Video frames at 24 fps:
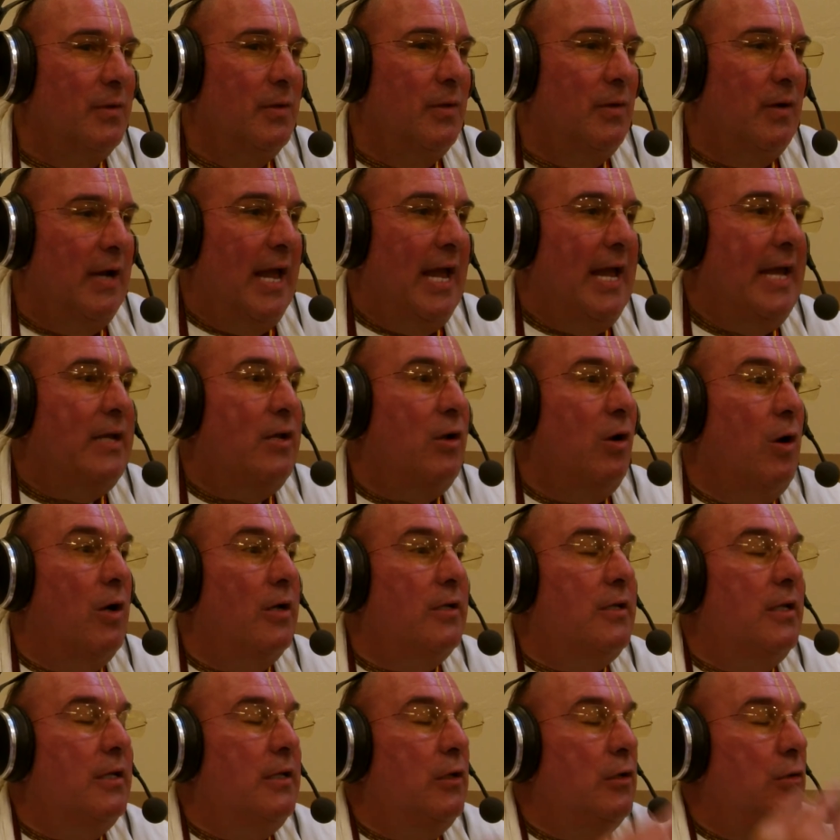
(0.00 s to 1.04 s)
Right? Or
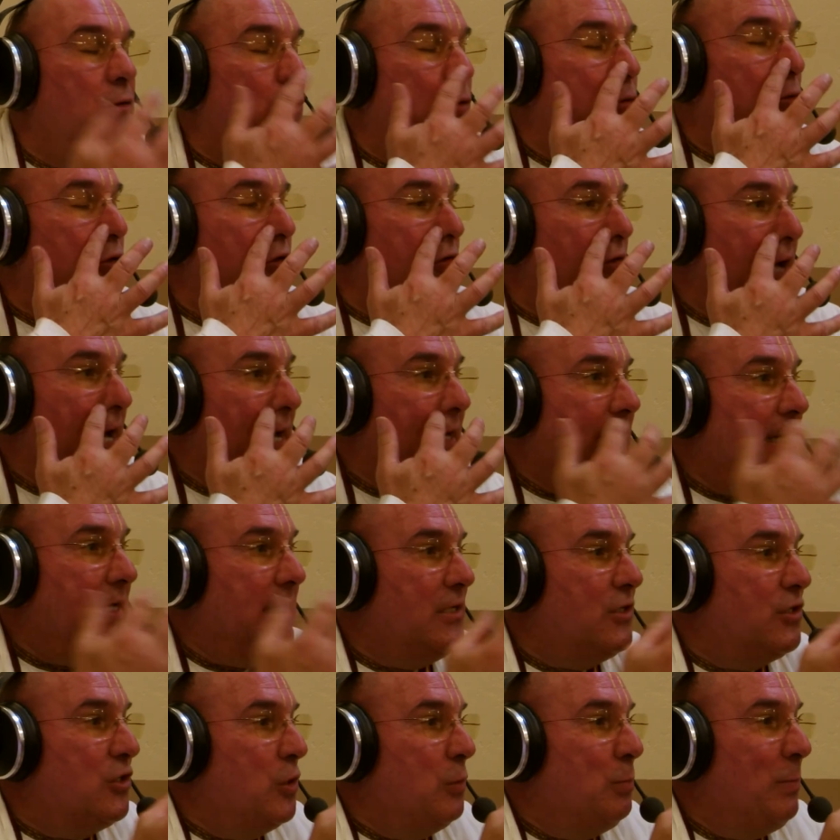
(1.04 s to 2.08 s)

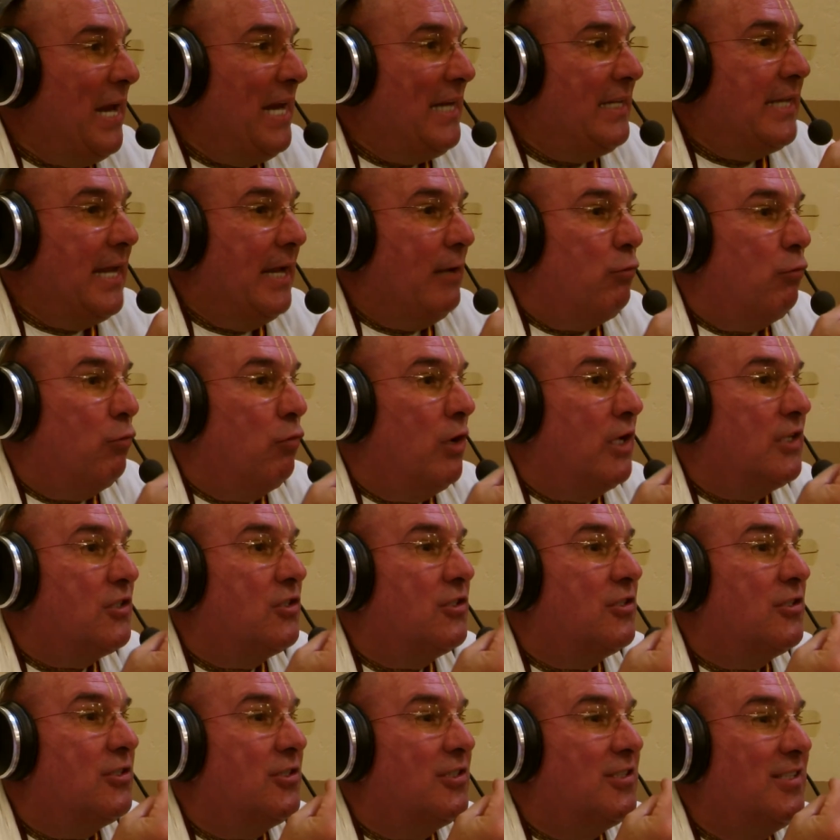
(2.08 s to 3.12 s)
Gujaratis, you make that
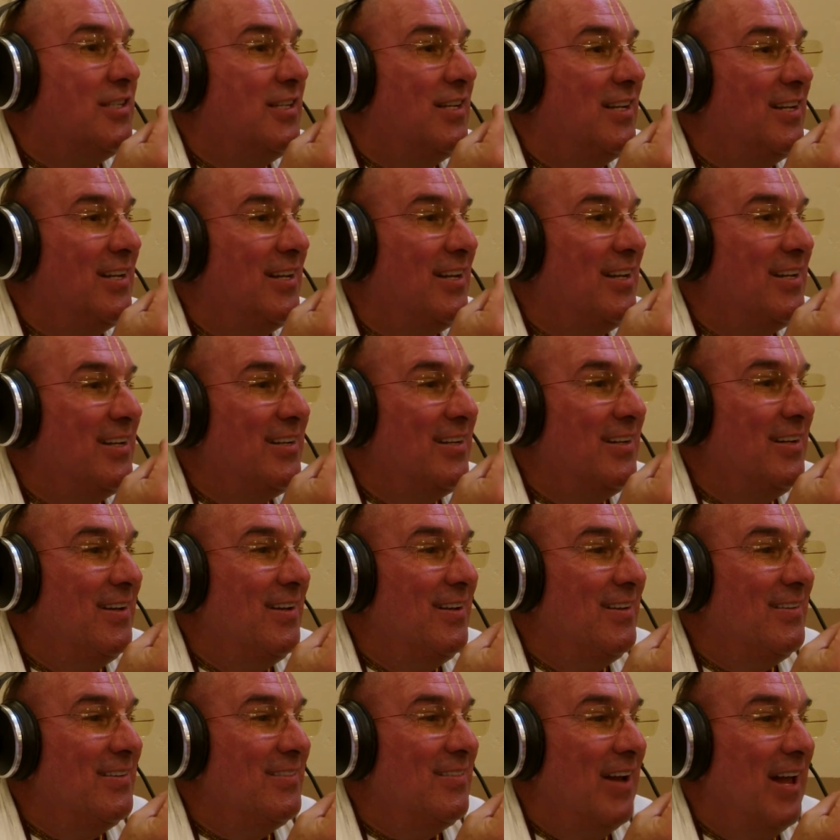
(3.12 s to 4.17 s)
rus.
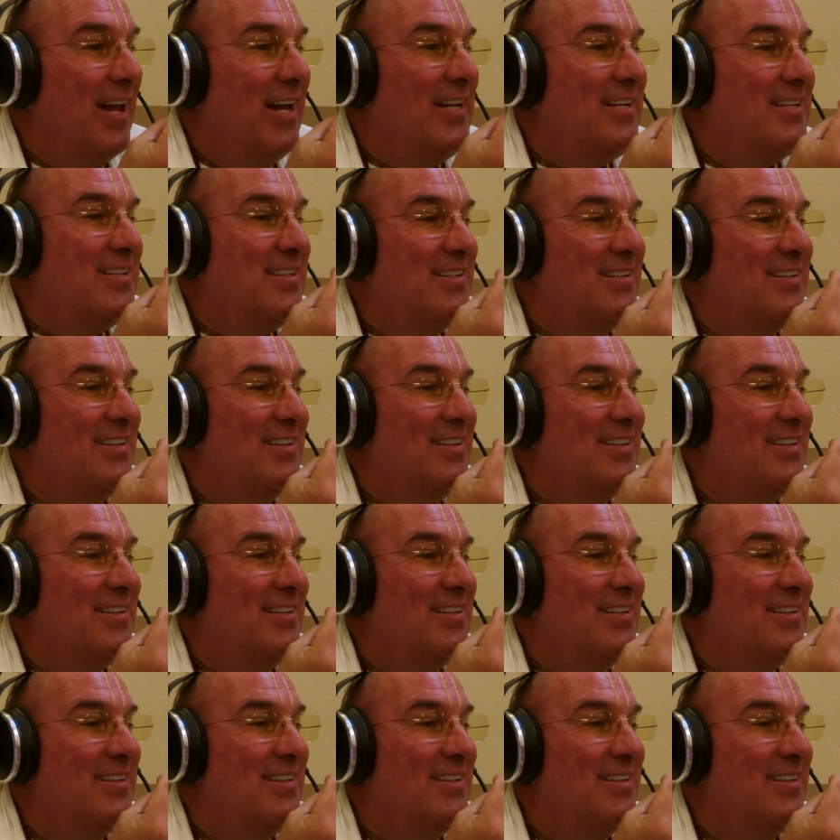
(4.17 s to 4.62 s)
Right?